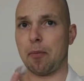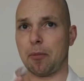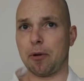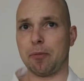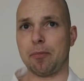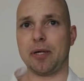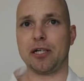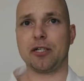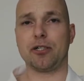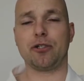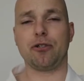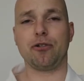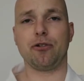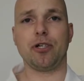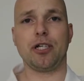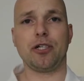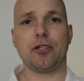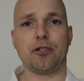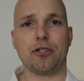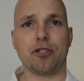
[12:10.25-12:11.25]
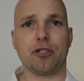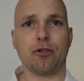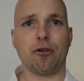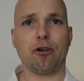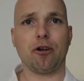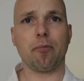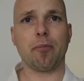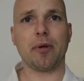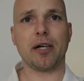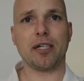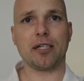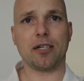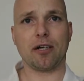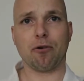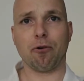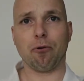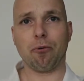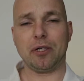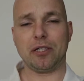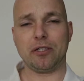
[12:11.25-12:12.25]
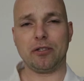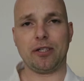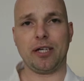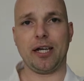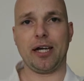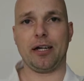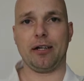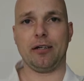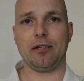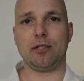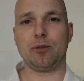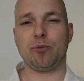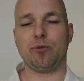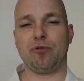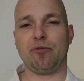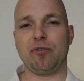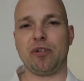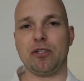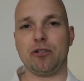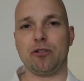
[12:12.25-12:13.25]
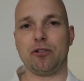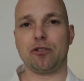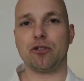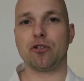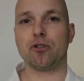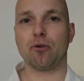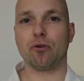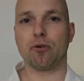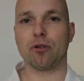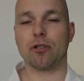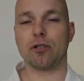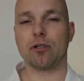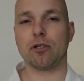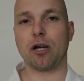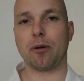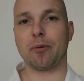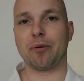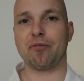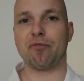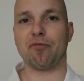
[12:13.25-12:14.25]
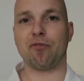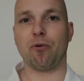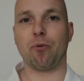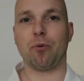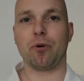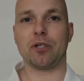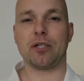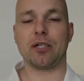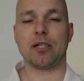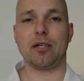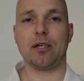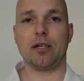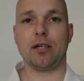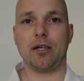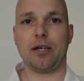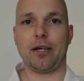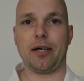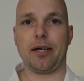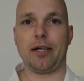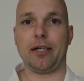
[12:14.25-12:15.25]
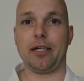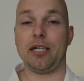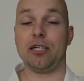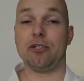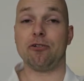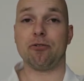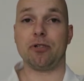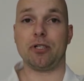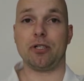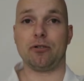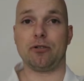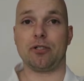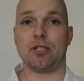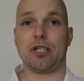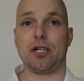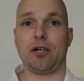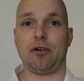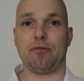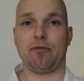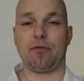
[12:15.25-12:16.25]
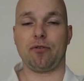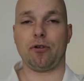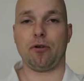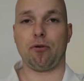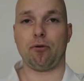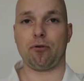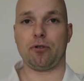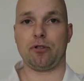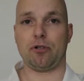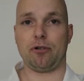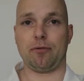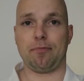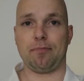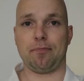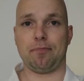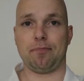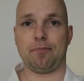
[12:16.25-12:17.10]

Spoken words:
but make sure that your shoulder blades are always together to prevent your shoulder coming forward and injuring yourself on the long term.